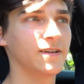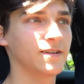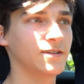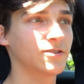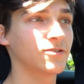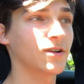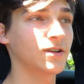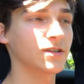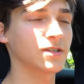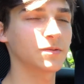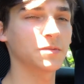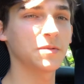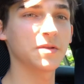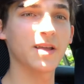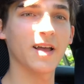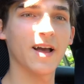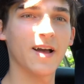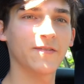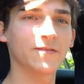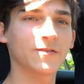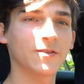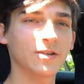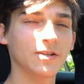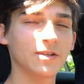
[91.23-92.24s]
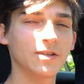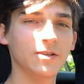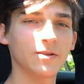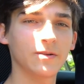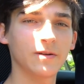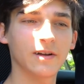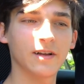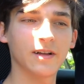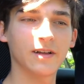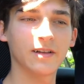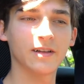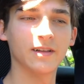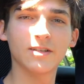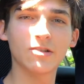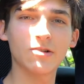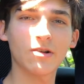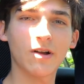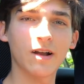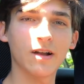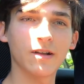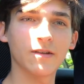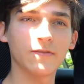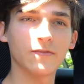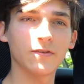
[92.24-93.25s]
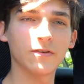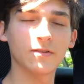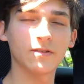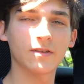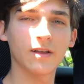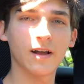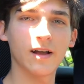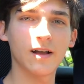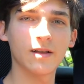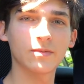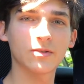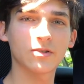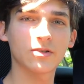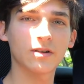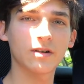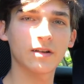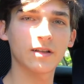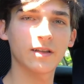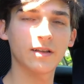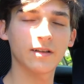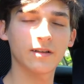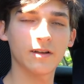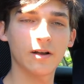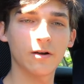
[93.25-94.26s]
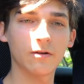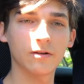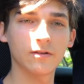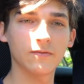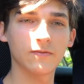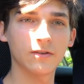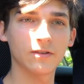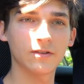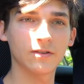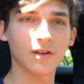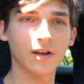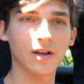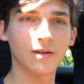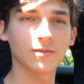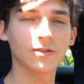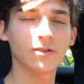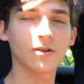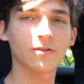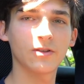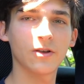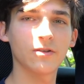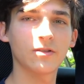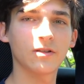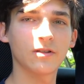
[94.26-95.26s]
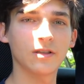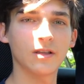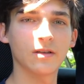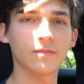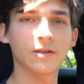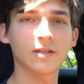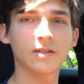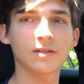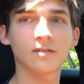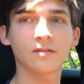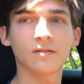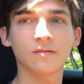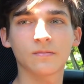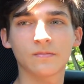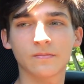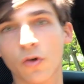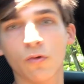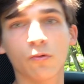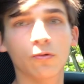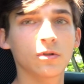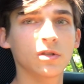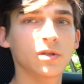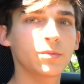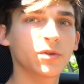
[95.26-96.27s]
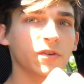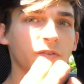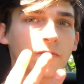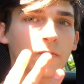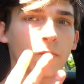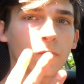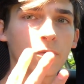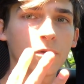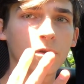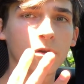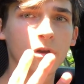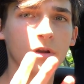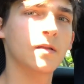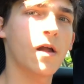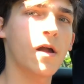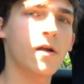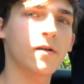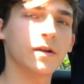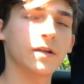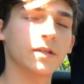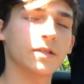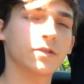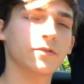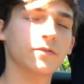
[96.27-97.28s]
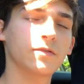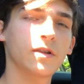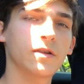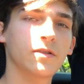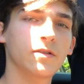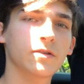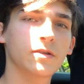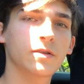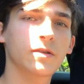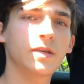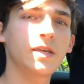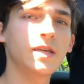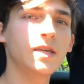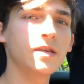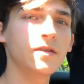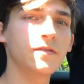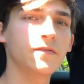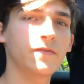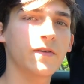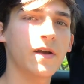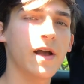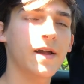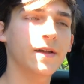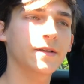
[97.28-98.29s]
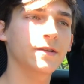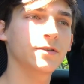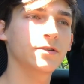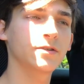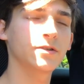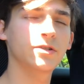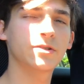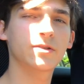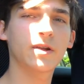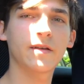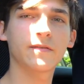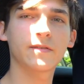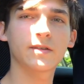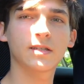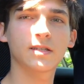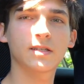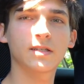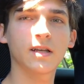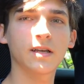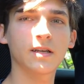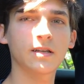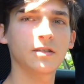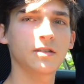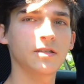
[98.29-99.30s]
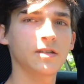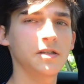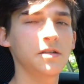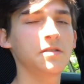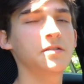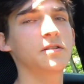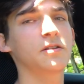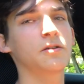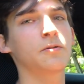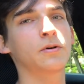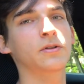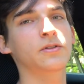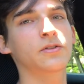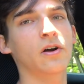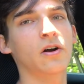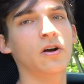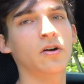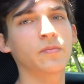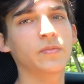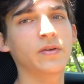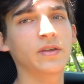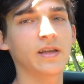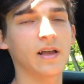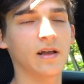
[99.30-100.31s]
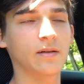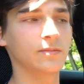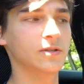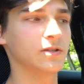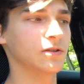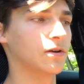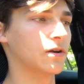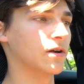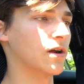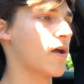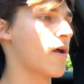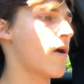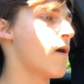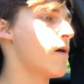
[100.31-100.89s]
Trust me, after you try it a few times, try to get going a few times, you'll know the limits. Rule number 4. Alright, so another key factor in driving stick is you need to know what the RPMs are.